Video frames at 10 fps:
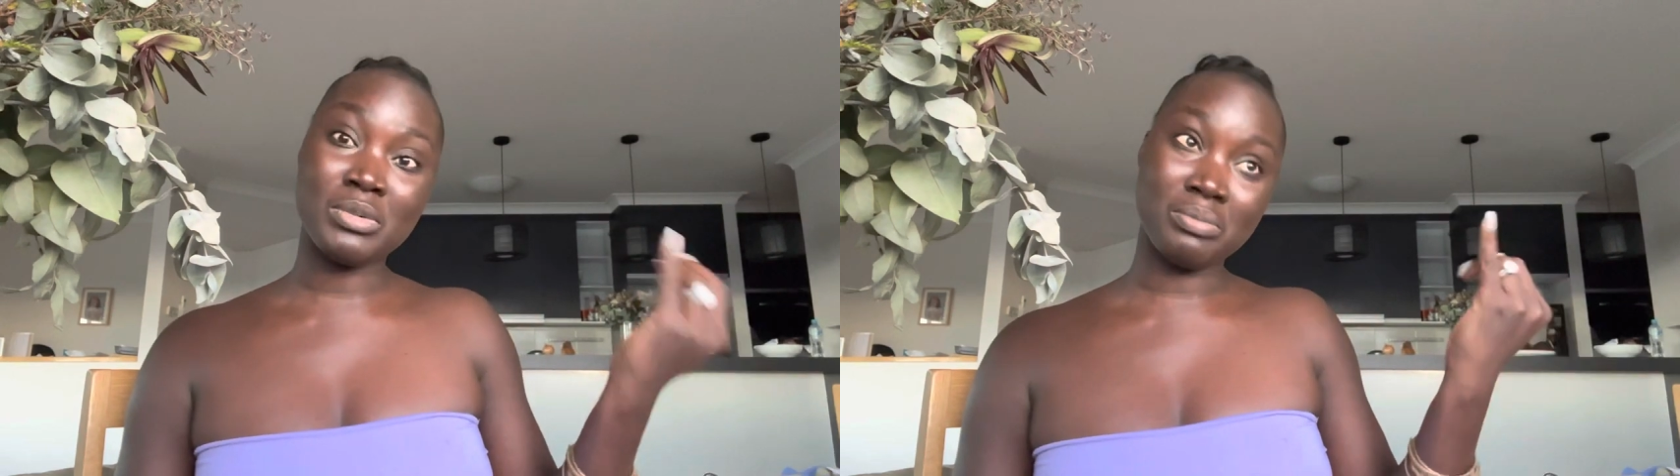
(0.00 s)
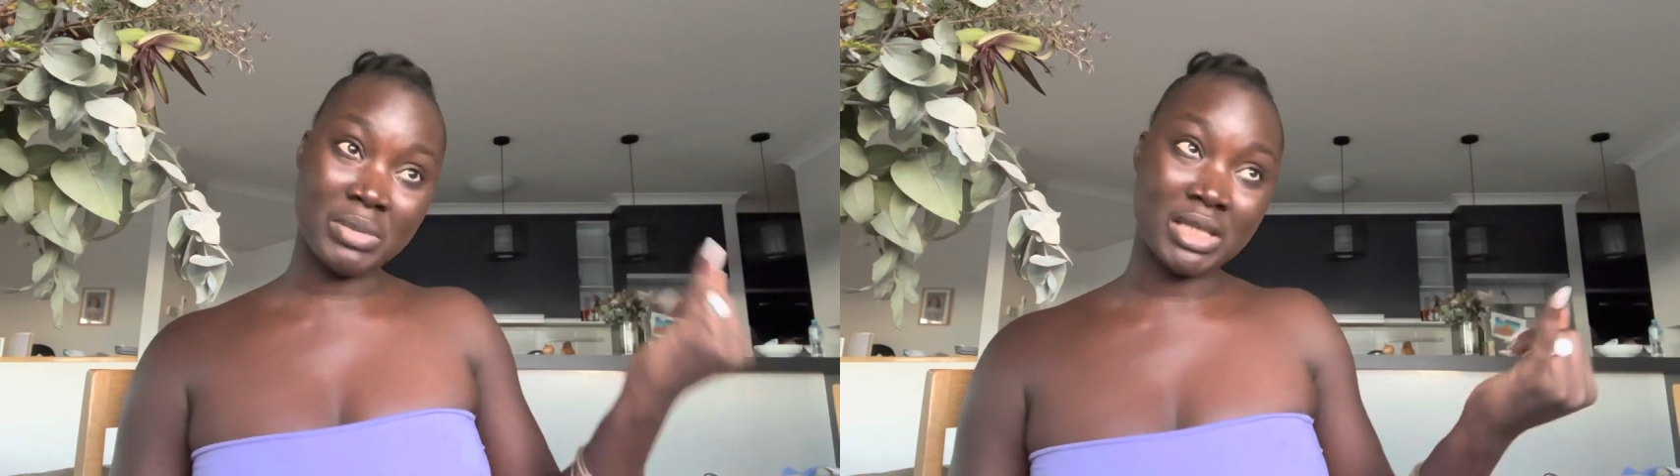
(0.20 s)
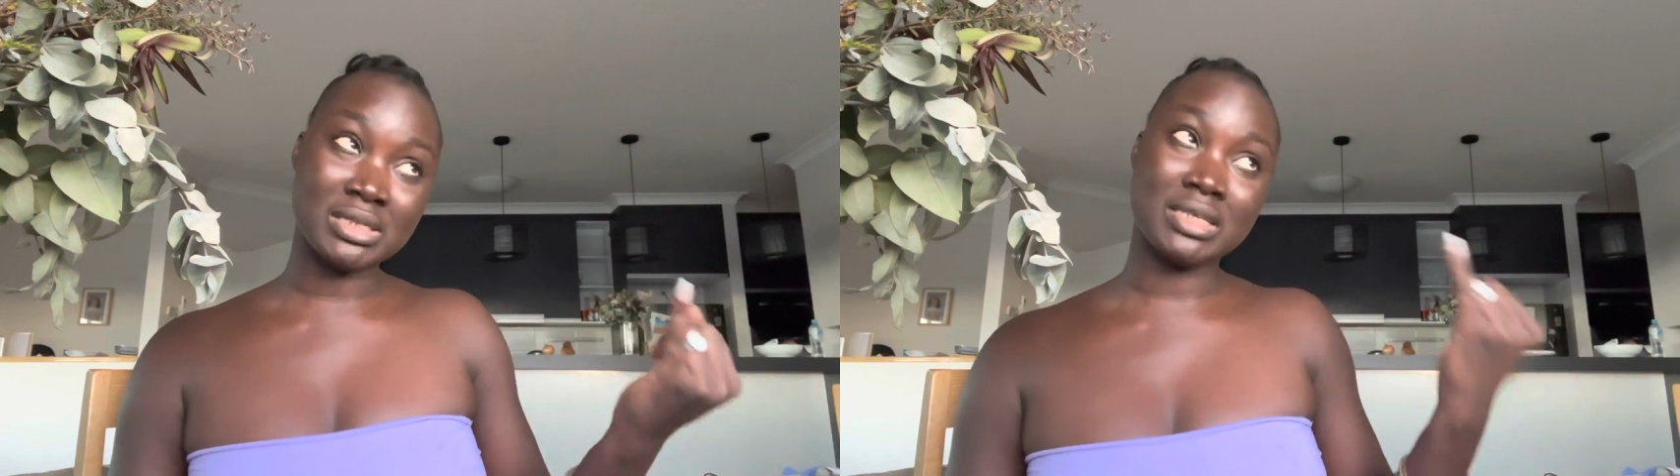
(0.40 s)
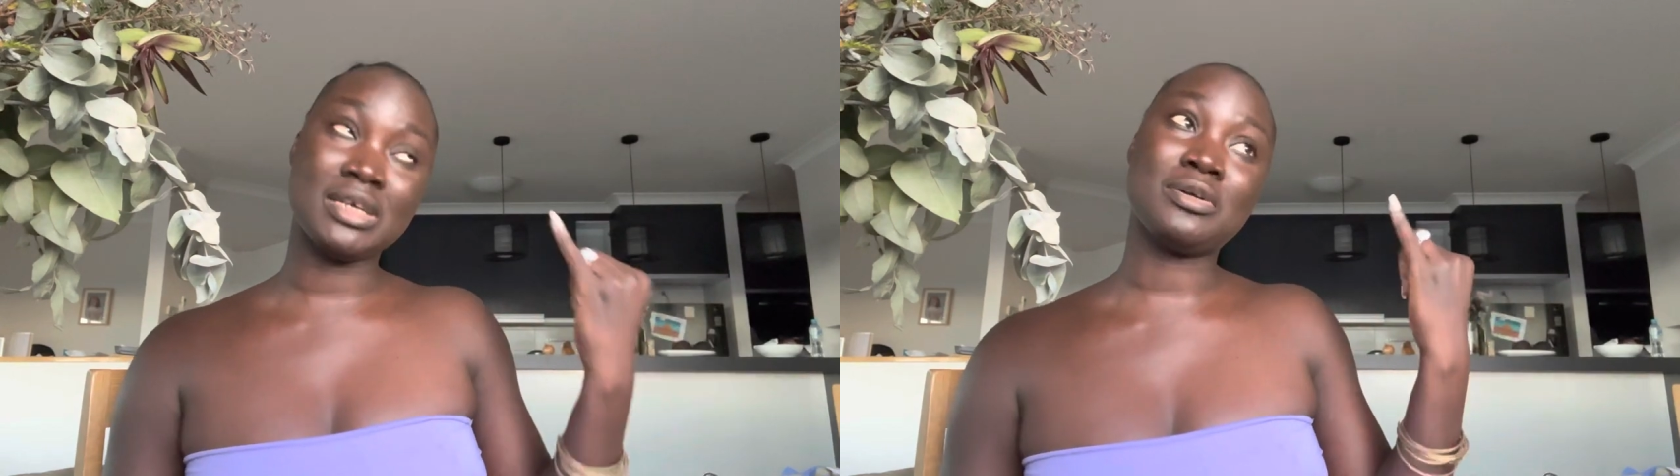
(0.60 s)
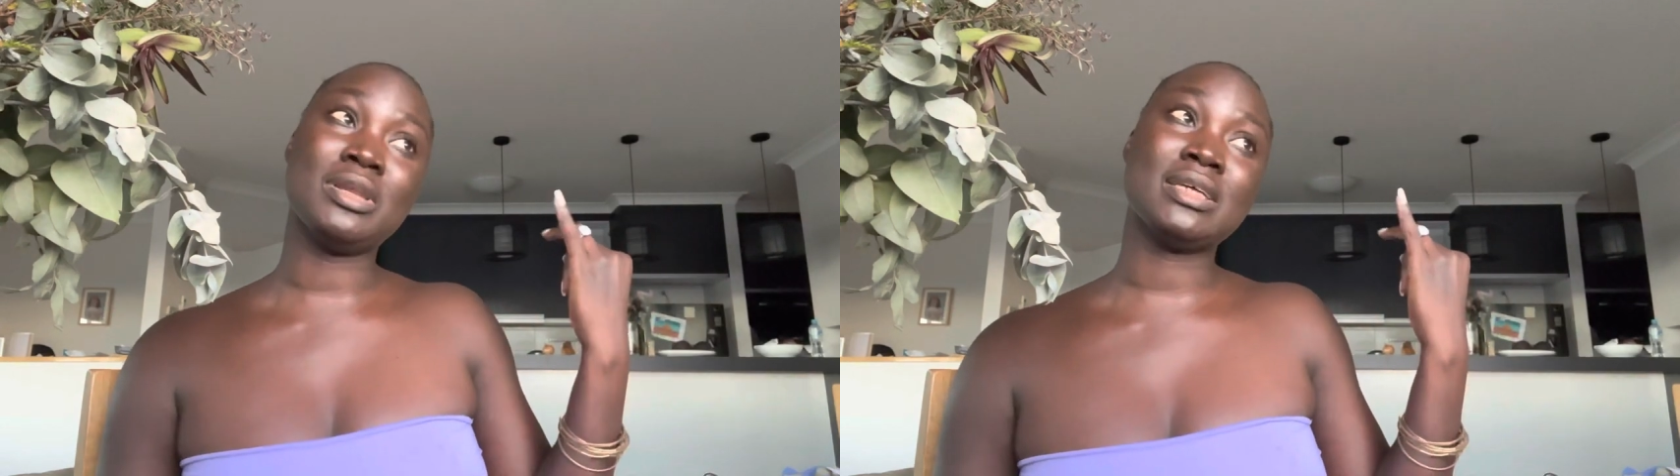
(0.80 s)
meat and they
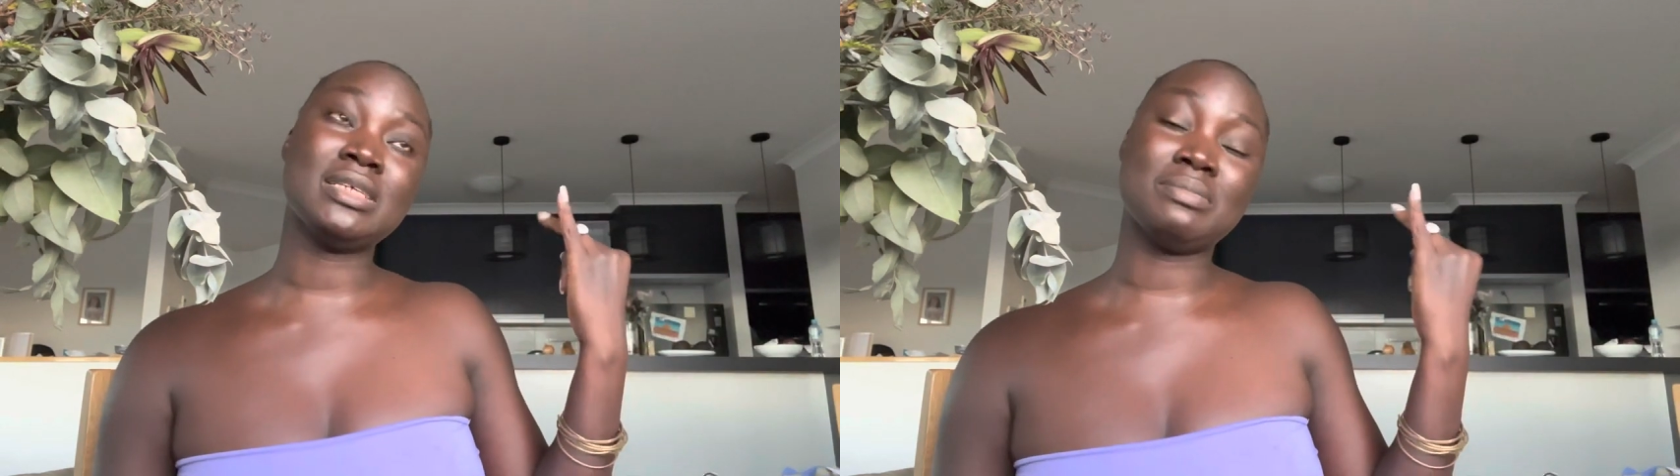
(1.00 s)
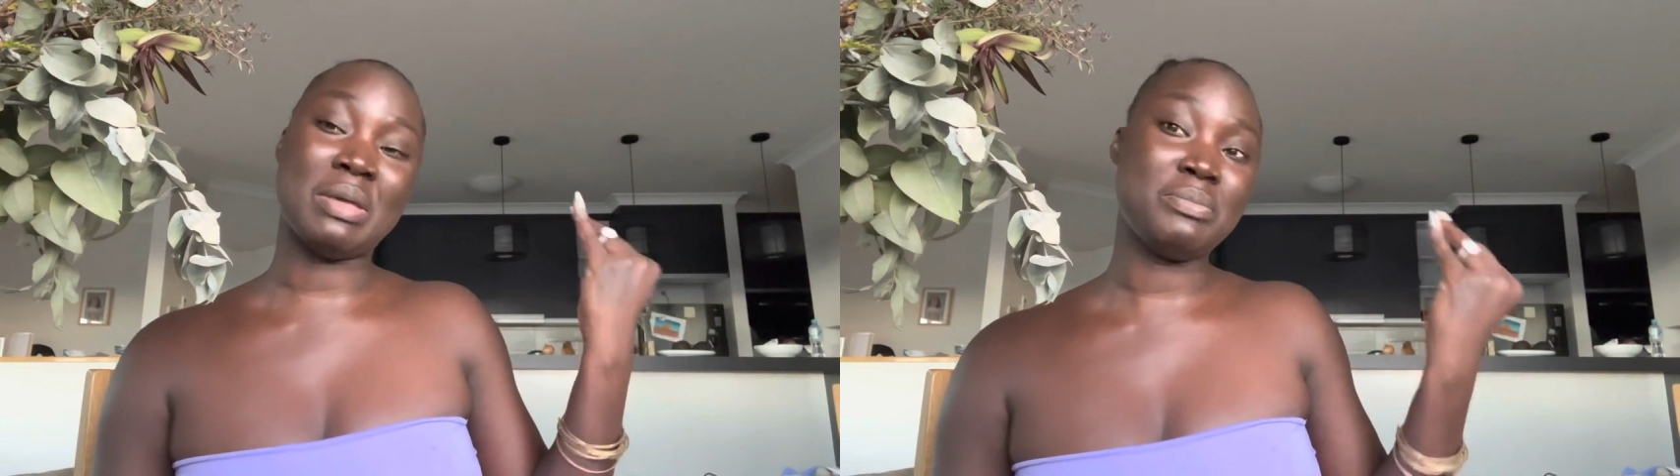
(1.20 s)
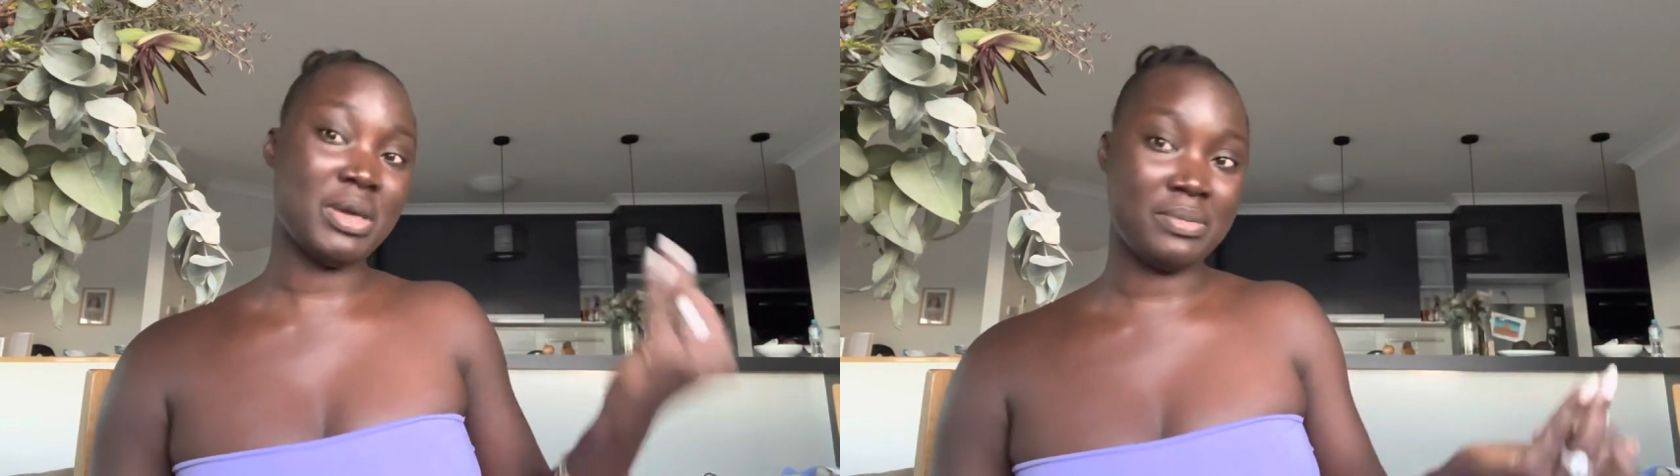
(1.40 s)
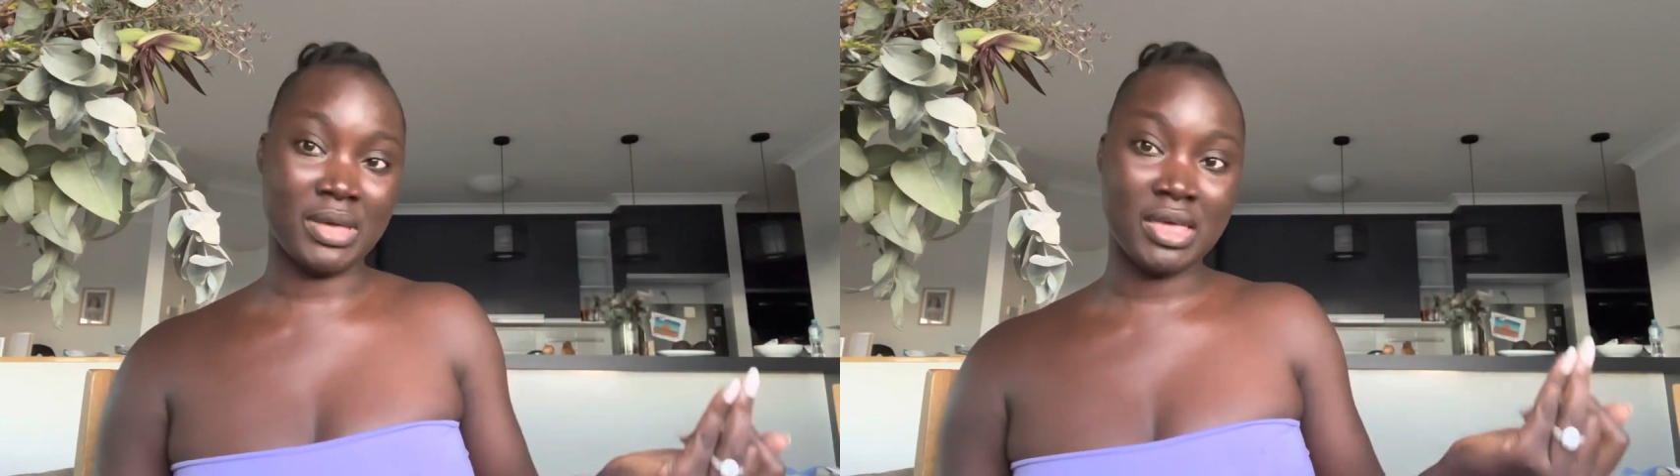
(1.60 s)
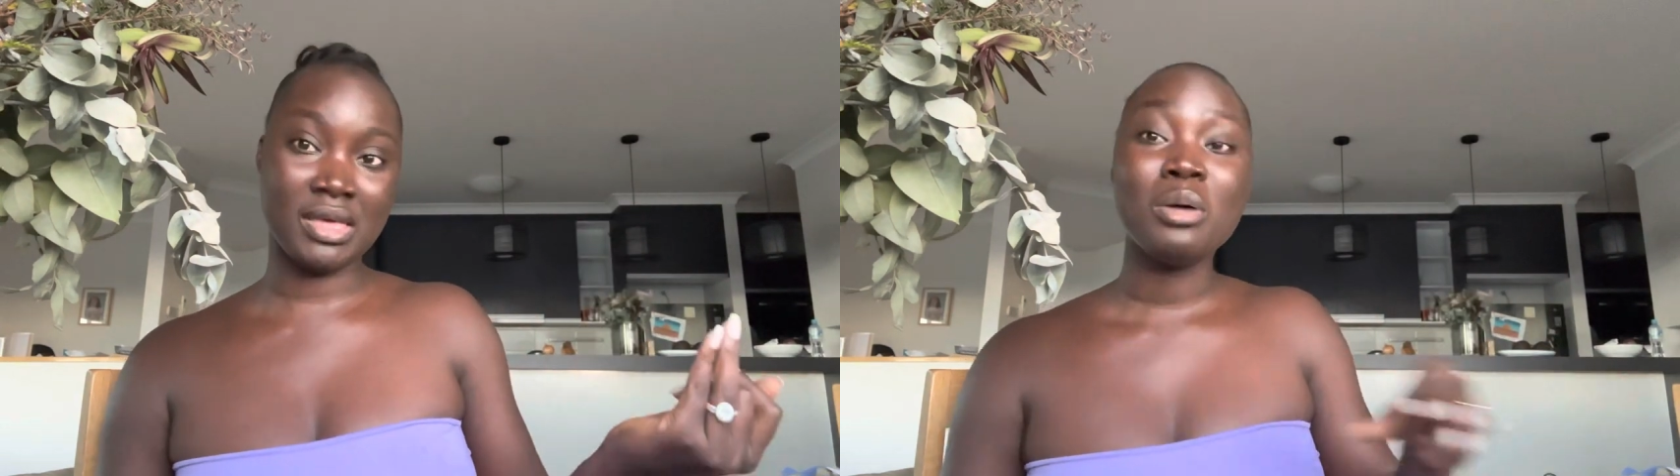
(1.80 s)
collected my
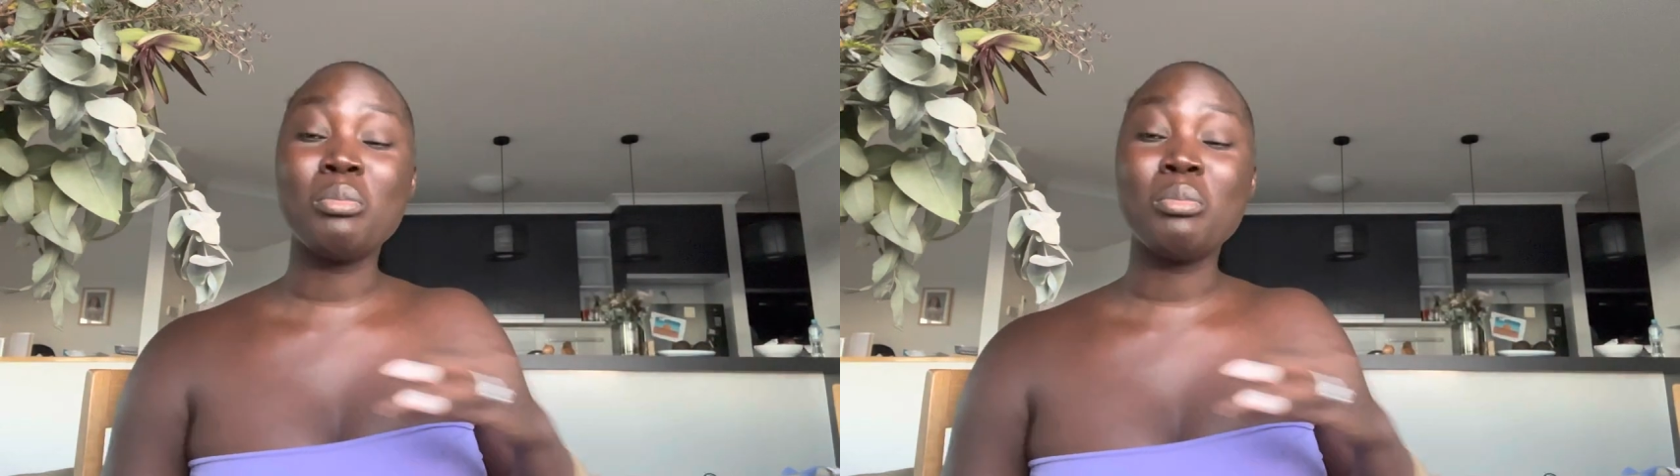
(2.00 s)
pepper.